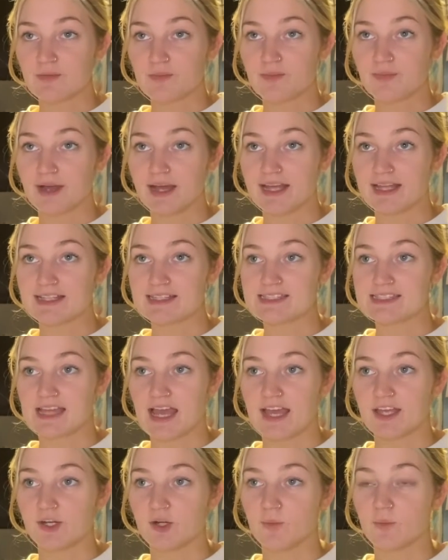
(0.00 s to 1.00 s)
but
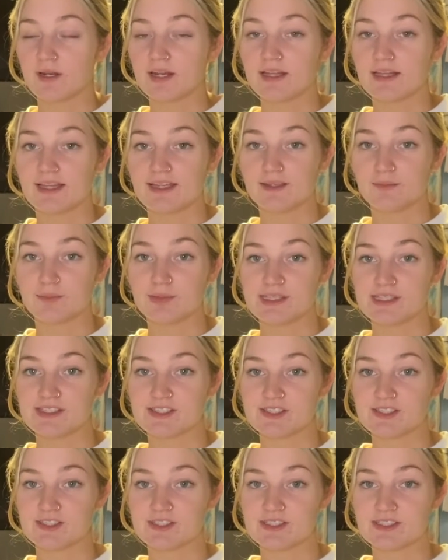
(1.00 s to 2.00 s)
I don't wanna like be
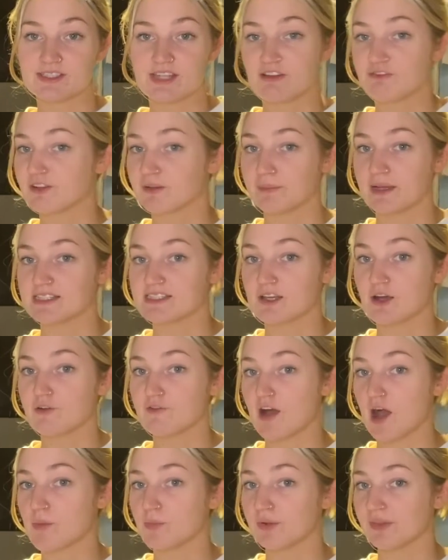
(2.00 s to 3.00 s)
stuffing myself
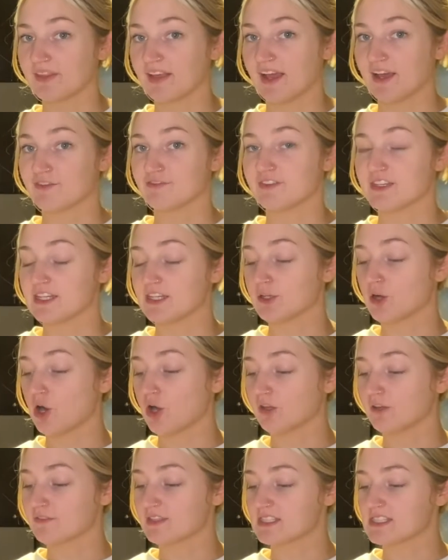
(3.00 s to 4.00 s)
up with caffeine
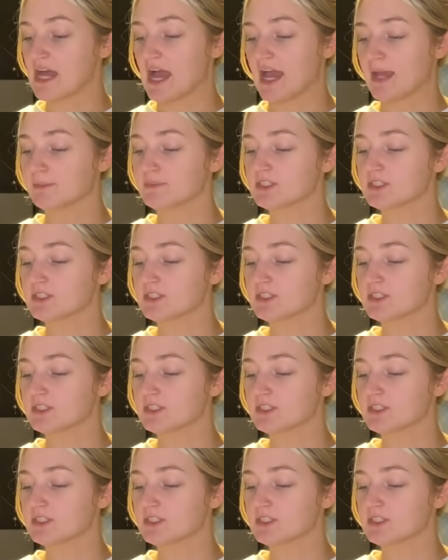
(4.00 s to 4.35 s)
all of the time.